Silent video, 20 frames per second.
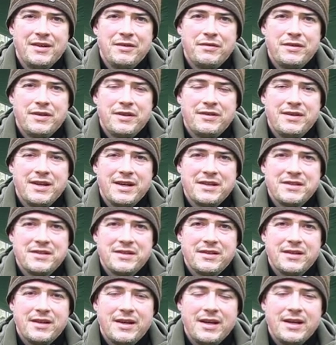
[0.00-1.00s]
for the things
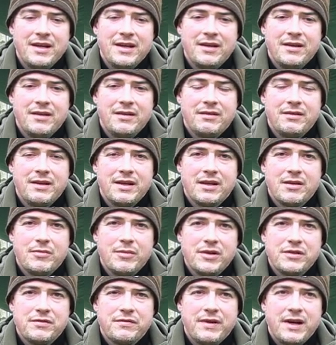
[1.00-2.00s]
that they think are
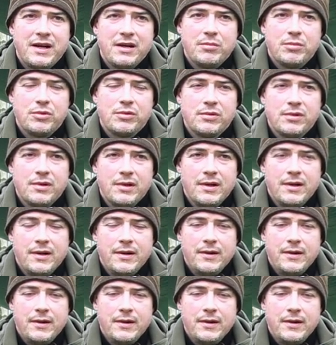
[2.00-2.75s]
most valuable.